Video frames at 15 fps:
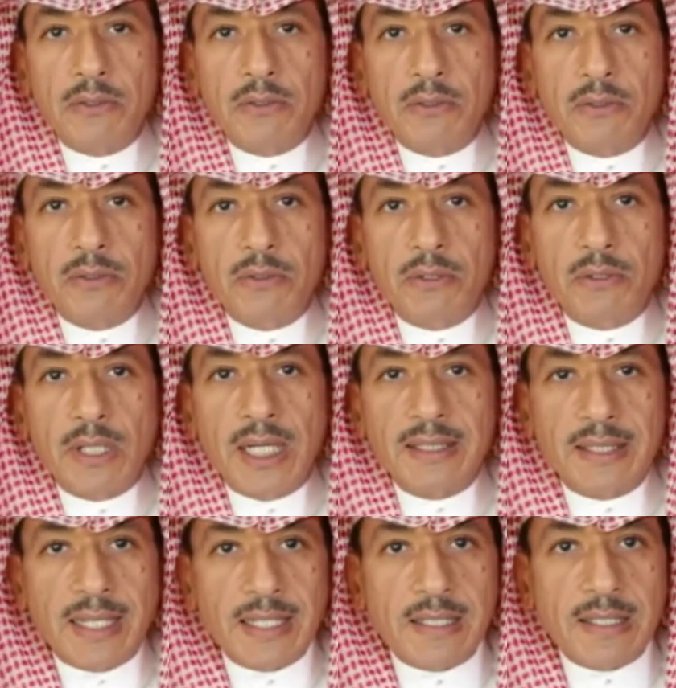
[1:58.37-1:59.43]
to
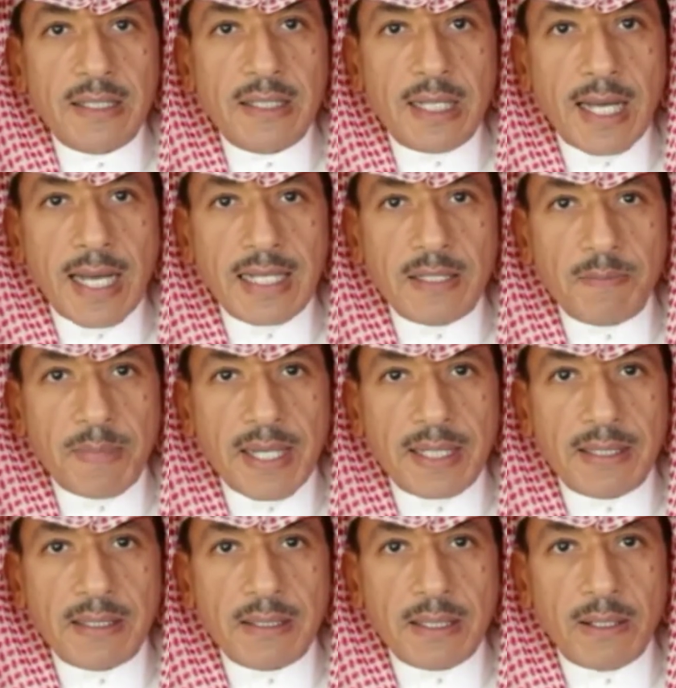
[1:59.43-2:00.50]
address
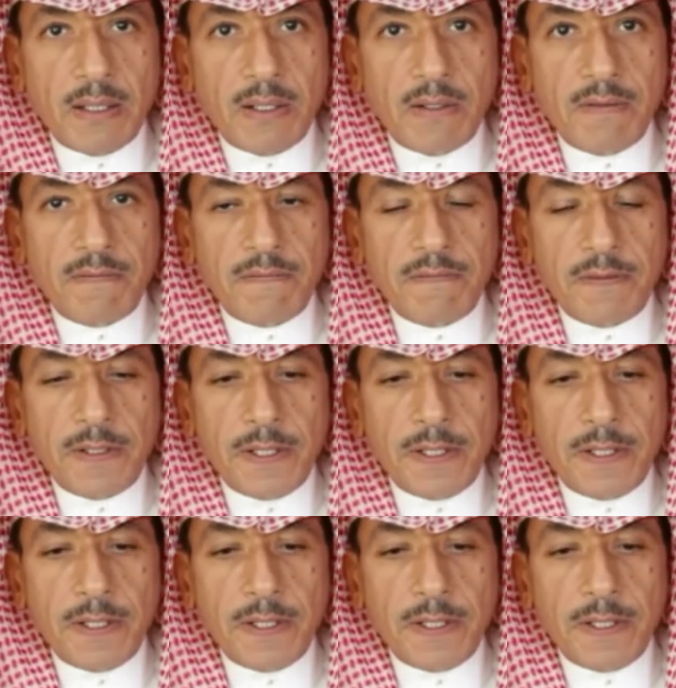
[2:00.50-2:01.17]
aspects of